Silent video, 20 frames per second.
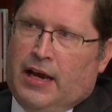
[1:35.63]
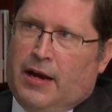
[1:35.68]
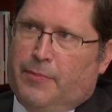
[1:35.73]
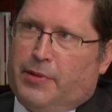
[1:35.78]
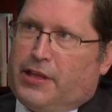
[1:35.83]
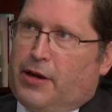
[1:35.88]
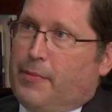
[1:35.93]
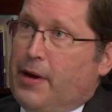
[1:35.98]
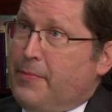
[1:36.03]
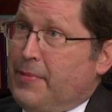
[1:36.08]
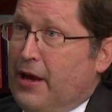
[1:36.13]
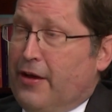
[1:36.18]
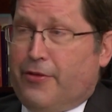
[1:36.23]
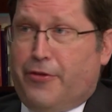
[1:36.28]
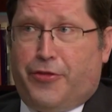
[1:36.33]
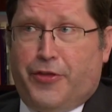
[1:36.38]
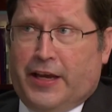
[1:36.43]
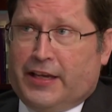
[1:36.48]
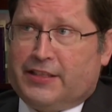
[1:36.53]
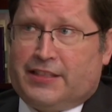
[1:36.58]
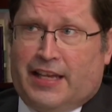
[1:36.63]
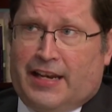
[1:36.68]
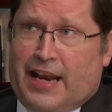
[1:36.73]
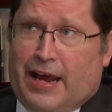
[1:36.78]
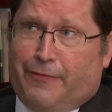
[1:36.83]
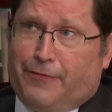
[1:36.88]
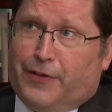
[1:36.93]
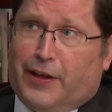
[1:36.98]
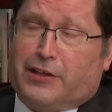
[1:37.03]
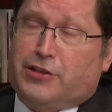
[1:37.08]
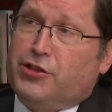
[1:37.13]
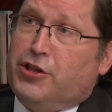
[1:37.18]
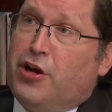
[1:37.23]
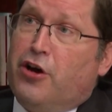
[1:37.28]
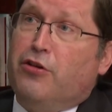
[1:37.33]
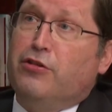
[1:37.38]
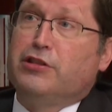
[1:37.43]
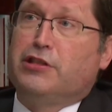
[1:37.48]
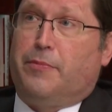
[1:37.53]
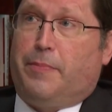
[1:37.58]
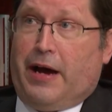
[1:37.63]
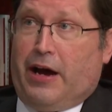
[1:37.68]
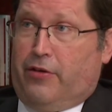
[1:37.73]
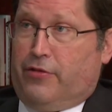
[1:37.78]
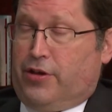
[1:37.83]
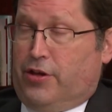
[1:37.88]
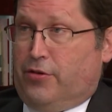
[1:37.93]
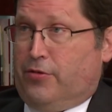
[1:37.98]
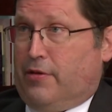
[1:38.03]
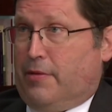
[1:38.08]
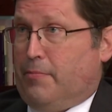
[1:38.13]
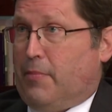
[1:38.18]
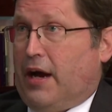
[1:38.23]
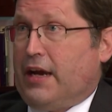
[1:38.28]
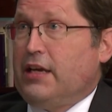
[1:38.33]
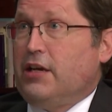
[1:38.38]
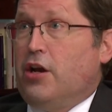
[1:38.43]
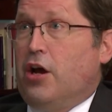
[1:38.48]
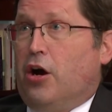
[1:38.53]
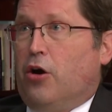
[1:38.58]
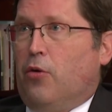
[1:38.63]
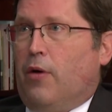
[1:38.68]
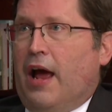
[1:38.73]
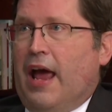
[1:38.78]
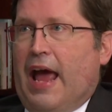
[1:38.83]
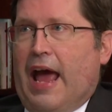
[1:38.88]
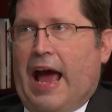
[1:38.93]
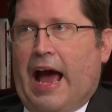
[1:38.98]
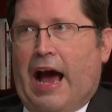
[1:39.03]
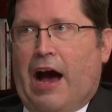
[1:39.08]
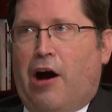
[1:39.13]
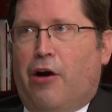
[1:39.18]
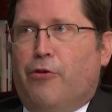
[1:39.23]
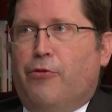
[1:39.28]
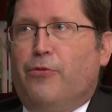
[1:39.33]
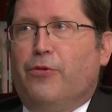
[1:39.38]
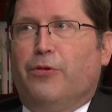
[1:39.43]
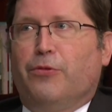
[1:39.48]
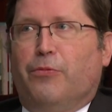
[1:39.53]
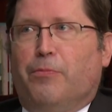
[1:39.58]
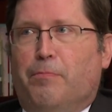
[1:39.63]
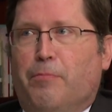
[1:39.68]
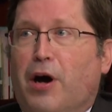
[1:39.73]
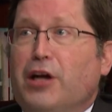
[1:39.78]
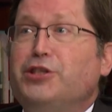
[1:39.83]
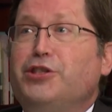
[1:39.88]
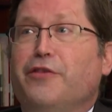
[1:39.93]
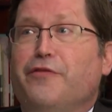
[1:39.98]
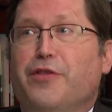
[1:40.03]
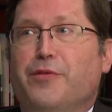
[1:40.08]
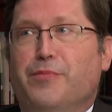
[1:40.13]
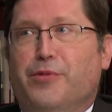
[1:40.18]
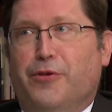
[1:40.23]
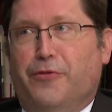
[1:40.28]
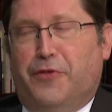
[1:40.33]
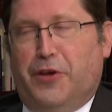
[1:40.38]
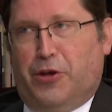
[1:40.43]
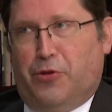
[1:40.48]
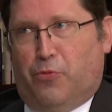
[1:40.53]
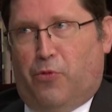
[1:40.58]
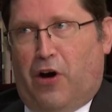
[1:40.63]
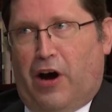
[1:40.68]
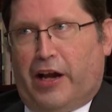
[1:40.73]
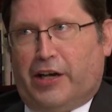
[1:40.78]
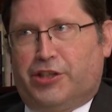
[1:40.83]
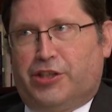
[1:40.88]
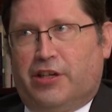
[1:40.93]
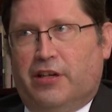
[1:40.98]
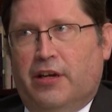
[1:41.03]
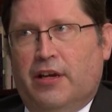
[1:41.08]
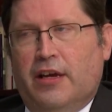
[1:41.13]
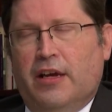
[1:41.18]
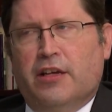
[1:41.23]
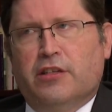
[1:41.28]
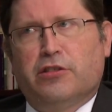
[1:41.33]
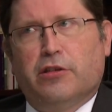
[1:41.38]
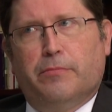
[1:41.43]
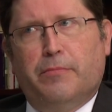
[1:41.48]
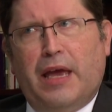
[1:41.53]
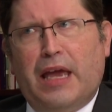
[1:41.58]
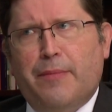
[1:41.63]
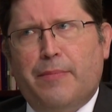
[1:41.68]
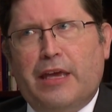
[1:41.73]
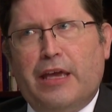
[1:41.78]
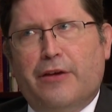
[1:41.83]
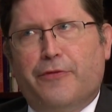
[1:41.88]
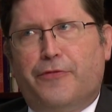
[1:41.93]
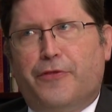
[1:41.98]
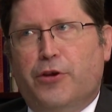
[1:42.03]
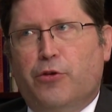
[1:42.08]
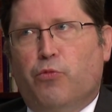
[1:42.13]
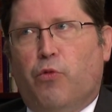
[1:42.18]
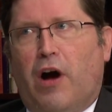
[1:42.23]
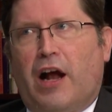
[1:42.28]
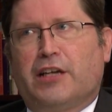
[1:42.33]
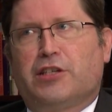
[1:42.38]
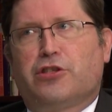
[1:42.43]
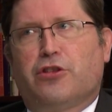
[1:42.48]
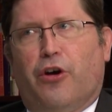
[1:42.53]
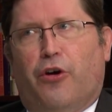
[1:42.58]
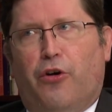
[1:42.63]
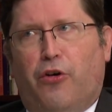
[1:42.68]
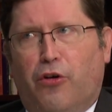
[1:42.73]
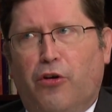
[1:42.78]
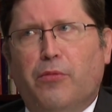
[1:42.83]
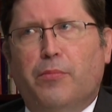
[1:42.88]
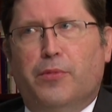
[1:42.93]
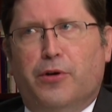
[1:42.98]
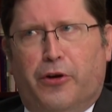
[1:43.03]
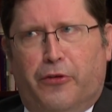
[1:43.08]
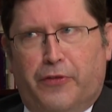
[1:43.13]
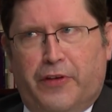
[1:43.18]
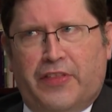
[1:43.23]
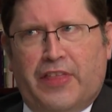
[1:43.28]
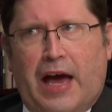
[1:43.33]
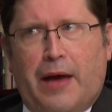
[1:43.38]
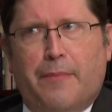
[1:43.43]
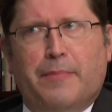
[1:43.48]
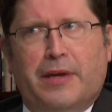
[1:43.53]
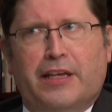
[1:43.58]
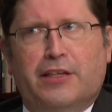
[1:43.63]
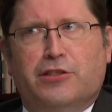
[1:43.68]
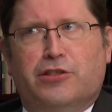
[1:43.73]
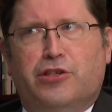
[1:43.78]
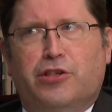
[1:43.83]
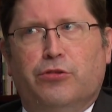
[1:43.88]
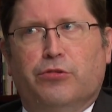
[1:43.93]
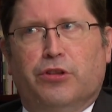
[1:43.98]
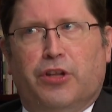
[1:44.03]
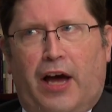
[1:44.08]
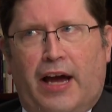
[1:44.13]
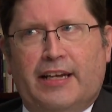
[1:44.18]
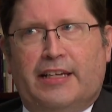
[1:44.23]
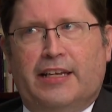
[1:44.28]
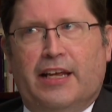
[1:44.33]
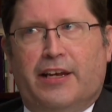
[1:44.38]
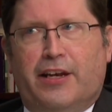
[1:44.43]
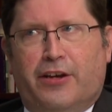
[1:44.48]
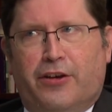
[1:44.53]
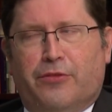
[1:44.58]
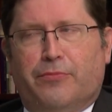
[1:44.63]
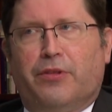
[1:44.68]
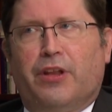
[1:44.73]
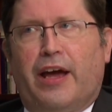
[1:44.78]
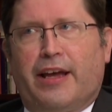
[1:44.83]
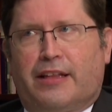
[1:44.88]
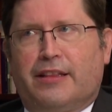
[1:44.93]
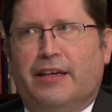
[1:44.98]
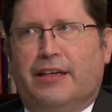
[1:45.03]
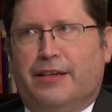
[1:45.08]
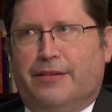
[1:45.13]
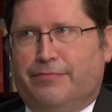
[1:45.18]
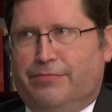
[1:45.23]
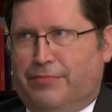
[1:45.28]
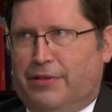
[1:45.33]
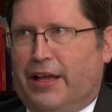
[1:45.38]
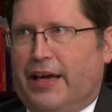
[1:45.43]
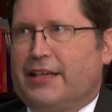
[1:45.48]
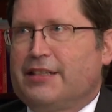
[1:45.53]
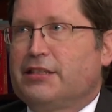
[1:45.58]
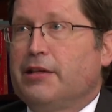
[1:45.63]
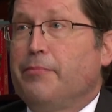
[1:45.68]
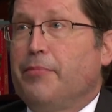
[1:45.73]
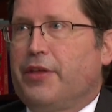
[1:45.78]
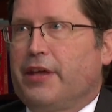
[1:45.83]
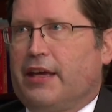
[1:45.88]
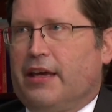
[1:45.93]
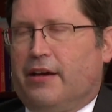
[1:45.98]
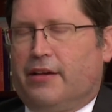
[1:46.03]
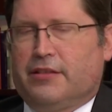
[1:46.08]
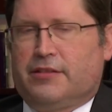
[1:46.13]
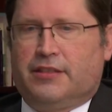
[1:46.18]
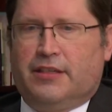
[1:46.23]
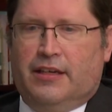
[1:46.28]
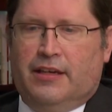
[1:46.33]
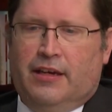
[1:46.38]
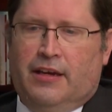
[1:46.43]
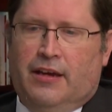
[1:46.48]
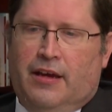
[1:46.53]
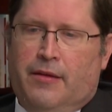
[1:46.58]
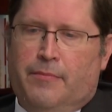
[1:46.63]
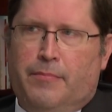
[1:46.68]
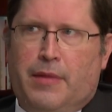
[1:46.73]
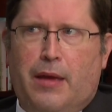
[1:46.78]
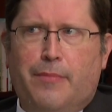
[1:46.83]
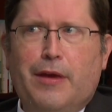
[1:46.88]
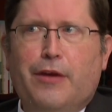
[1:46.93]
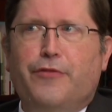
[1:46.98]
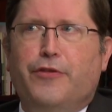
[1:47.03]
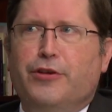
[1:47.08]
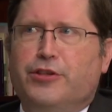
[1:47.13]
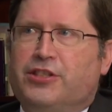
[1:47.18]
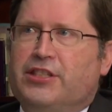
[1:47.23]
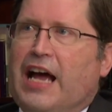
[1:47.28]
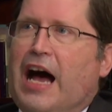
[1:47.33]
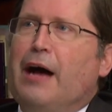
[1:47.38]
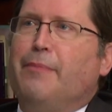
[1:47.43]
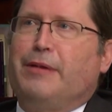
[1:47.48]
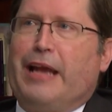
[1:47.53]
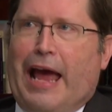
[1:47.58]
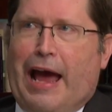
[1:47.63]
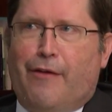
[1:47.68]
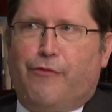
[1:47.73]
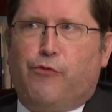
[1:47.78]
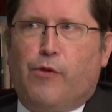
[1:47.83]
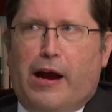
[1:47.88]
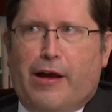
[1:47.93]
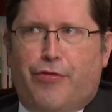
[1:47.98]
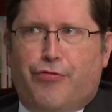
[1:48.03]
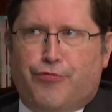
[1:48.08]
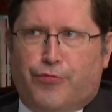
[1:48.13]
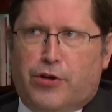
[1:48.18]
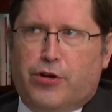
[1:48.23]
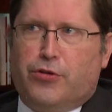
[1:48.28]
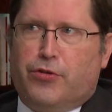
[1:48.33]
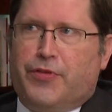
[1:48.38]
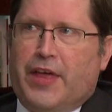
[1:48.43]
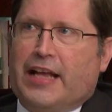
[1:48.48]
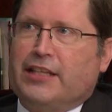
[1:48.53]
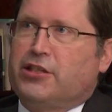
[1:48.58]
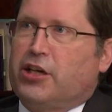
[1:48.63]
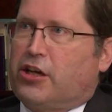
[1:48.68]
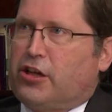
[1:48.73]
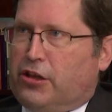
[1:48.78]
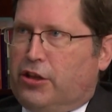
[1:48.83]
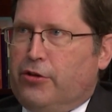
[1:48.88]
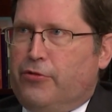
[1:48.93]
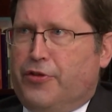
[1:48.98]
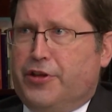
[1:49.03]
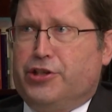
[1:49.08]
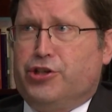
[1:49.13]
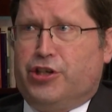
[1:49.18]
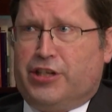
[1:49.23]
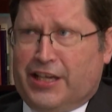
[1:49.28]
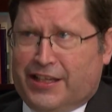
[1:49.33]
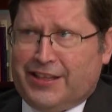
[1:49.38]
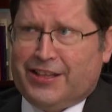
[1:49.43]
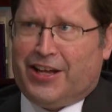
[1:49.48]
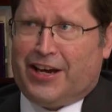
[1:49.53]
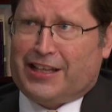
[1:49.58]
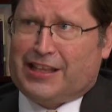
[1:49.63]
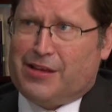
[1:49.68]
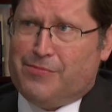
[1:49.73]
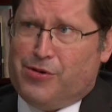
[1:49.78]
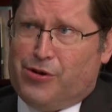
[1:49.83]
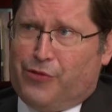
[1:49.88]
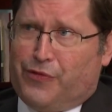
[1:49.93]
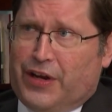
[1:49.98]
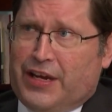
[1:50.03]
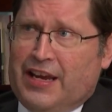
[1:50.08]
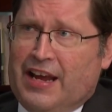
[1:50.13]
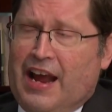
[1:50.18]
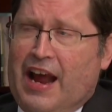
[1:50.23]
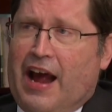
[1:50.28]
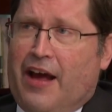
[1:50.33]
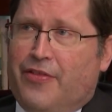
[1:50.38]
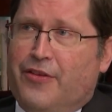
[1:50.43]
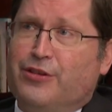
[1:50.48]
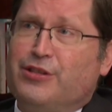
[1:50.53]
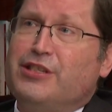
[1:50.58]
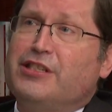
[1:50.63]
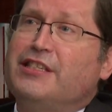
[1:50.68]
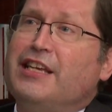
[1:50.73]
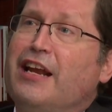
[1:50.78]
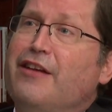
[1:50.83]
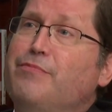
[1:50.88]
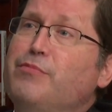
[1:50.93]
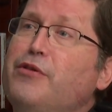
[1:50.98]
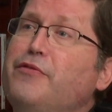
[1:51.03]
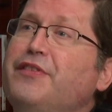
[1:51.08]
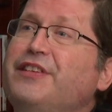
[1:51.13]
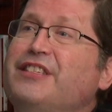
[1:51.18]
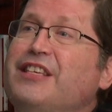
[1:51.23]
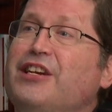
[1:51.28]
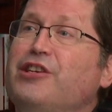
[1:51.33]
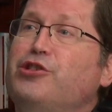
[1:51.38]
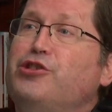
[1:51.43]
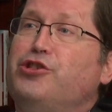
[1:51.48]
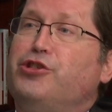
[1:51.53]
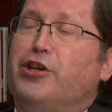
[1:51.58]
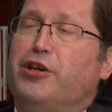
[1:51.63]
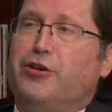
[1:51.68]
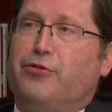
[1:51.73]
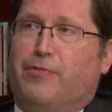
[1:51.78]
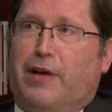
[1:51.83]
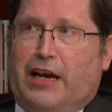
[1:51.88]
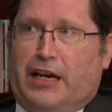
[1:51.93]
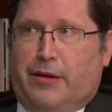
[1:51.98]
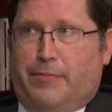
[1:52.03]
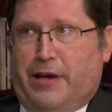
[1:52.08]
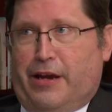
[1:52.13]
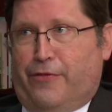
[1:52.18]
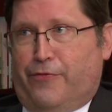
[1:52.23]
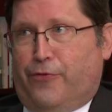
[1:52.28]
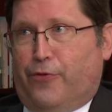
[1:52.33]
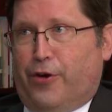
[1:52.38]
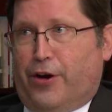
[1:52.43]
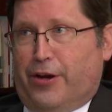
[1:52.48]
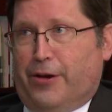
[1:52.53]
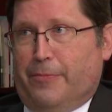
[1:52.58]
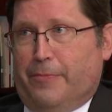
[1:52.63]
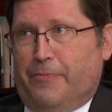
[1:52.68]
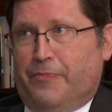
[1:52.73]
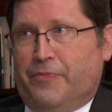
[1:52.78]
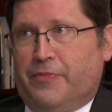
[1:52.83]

But there might be other things that Netflix knows about you. It might know how much of the movie you watched. So maybe if you watched the whole movie, that means you liked it and you're likely to like something else. Maybe if you stopped halfway through, that's a clue that you didn't like the movie and there's a set of movies that it shouldn't recommend for you.